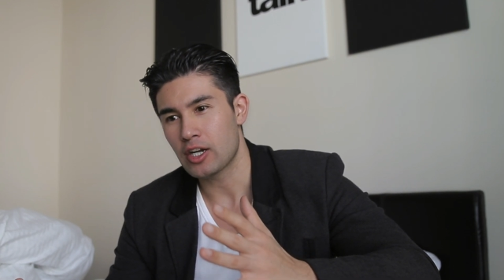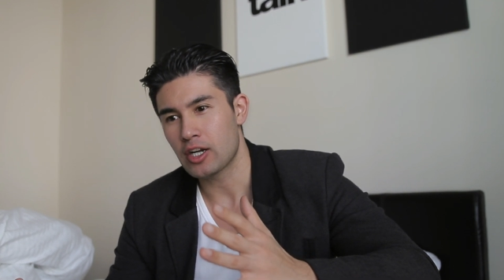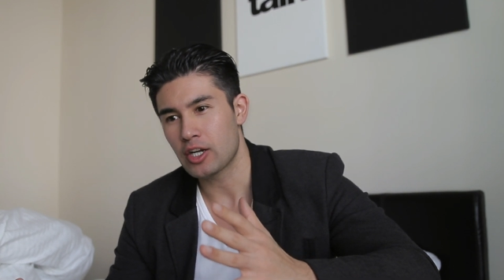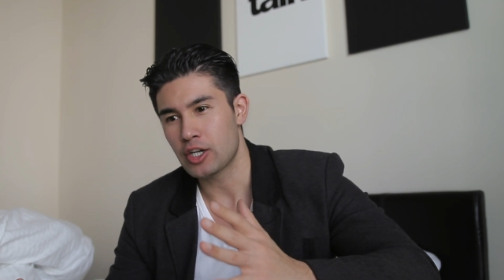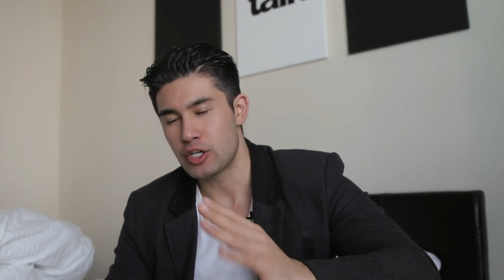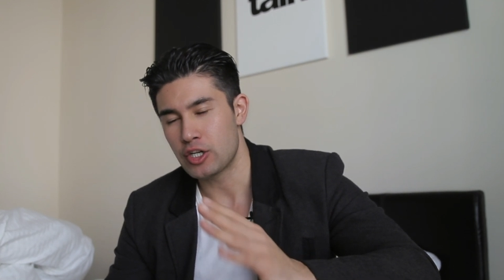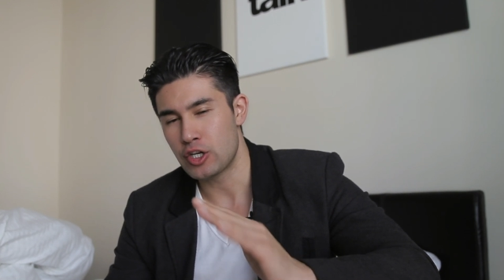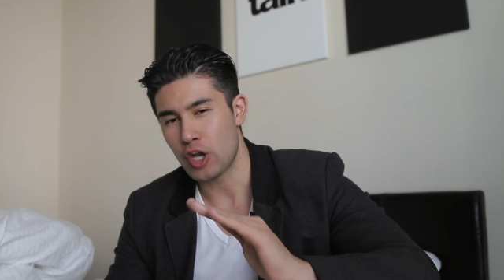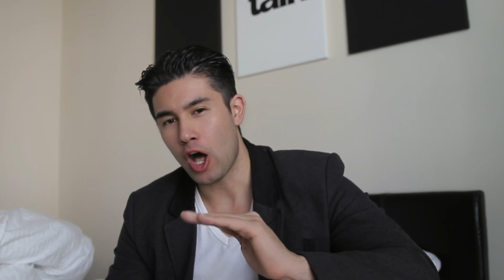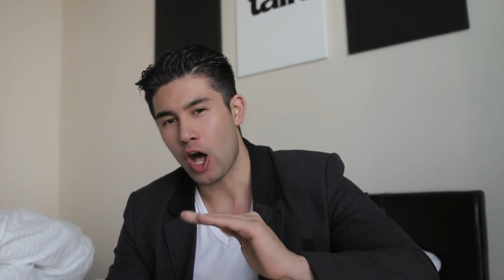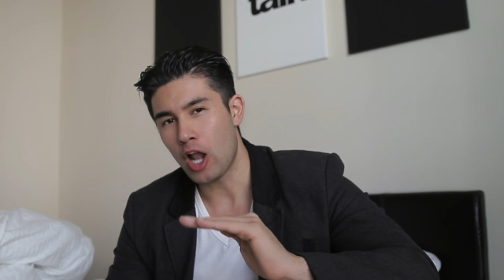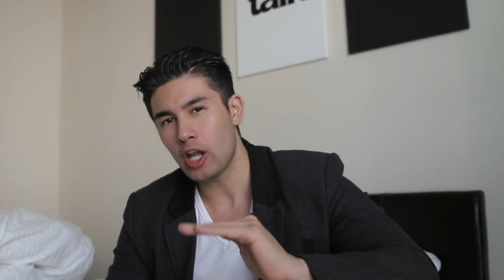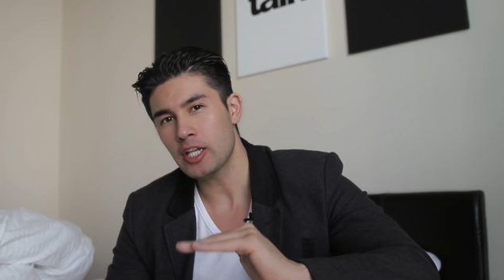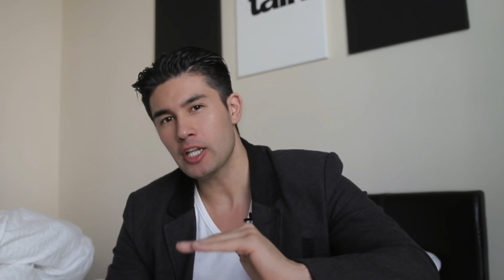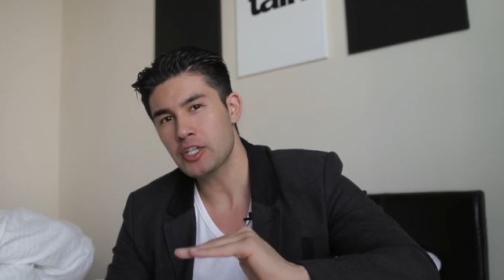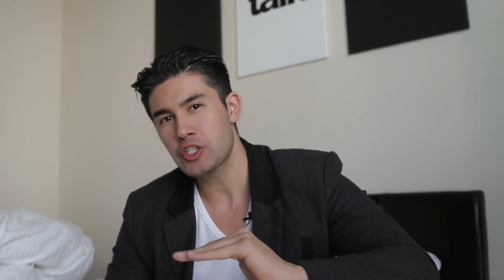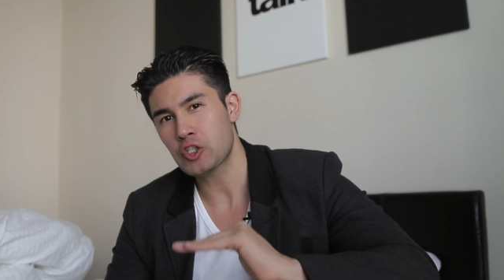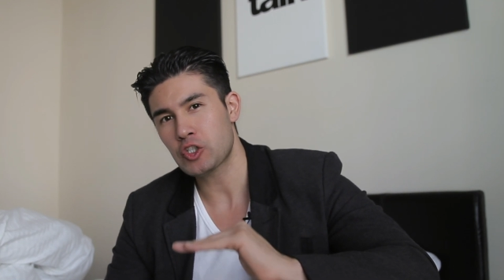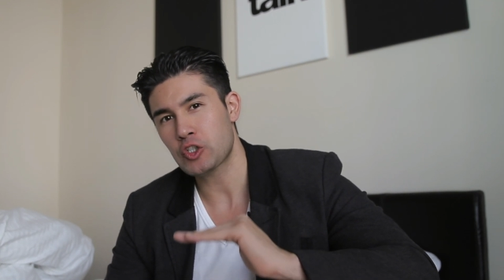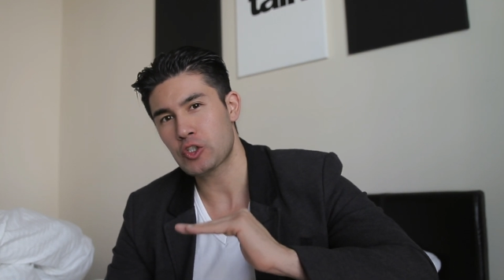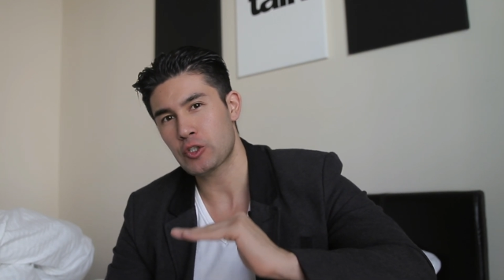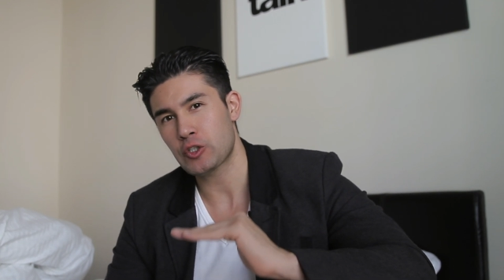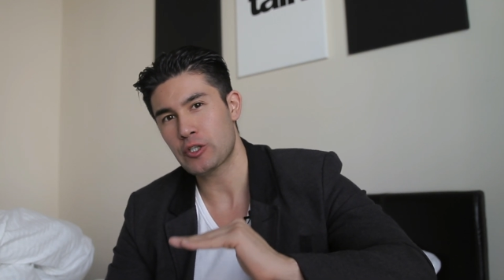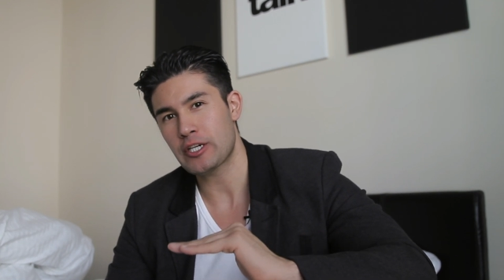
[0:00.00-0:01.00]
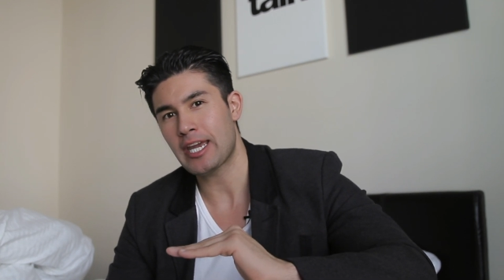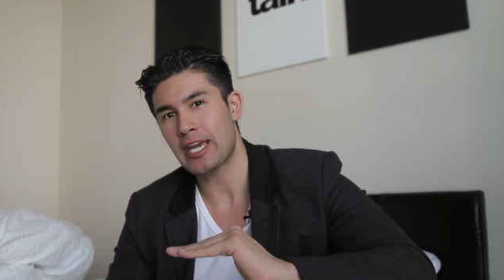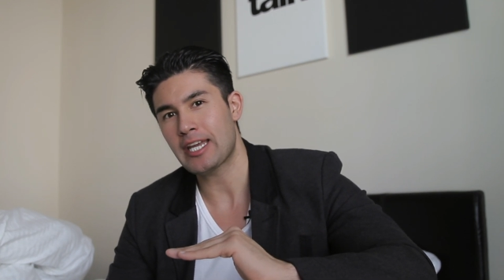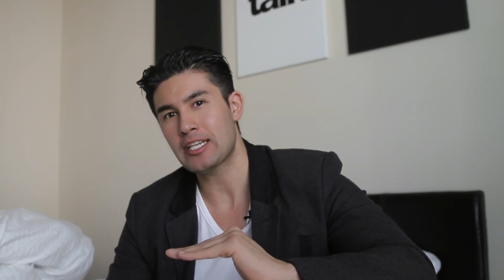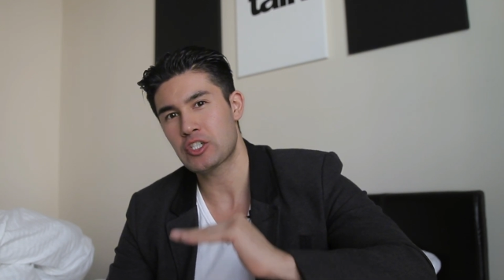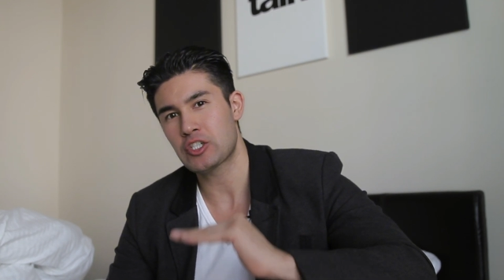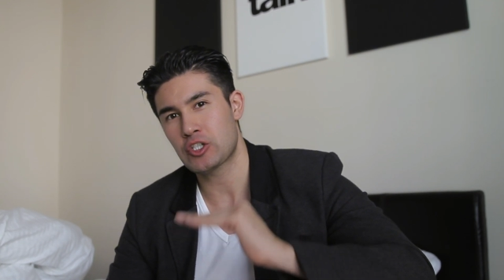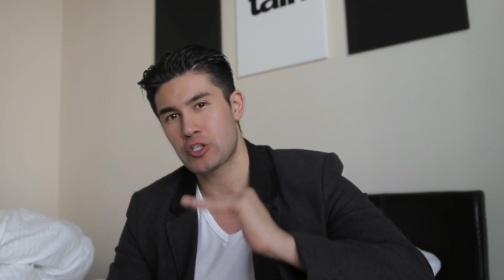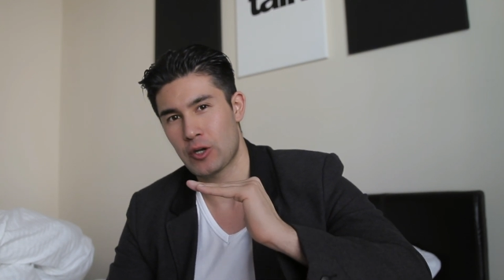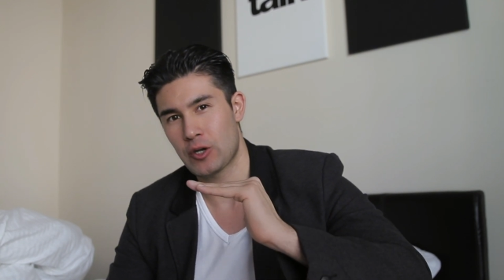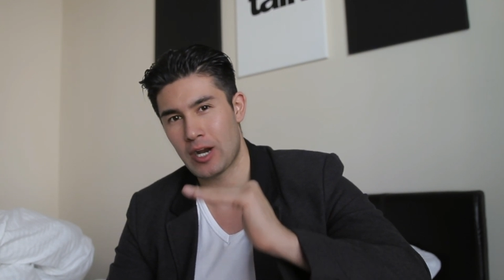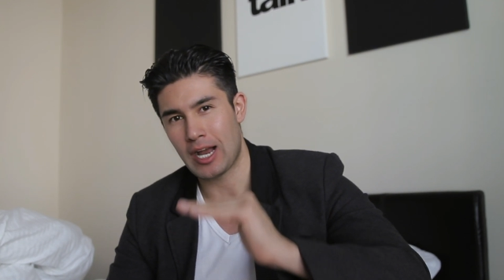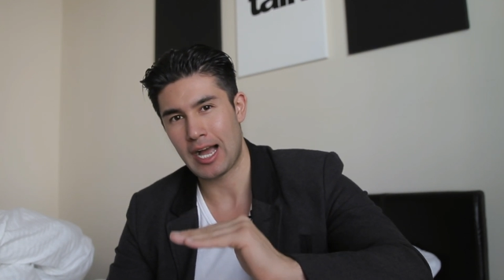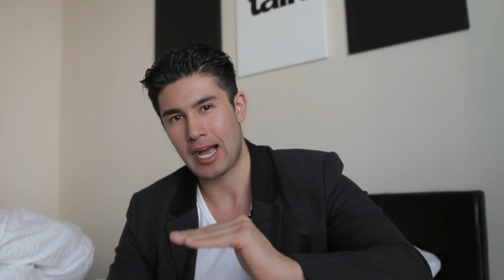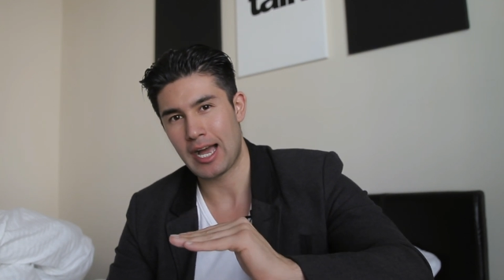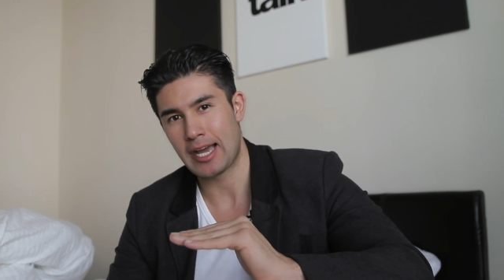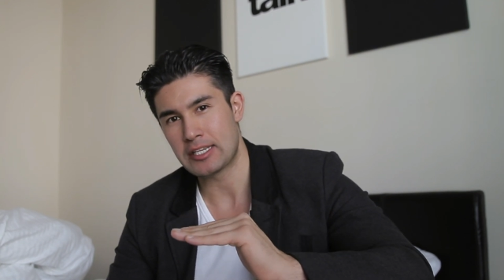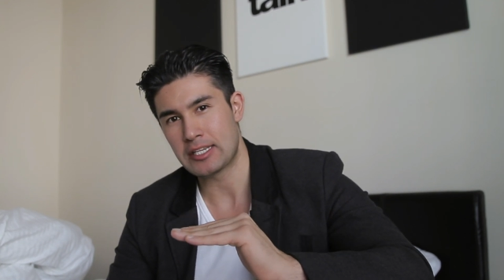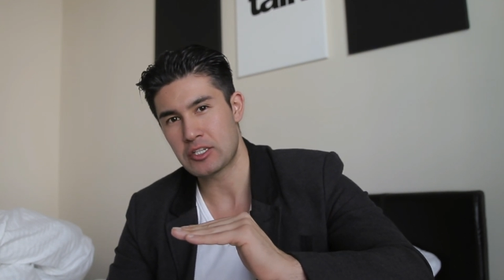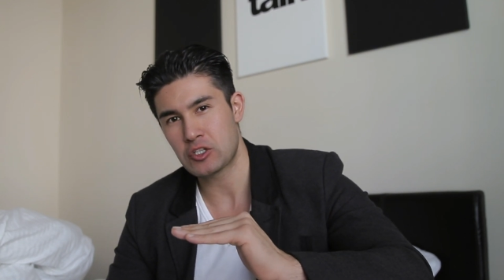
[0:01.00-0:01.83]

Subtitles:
knowledge creates your eyes.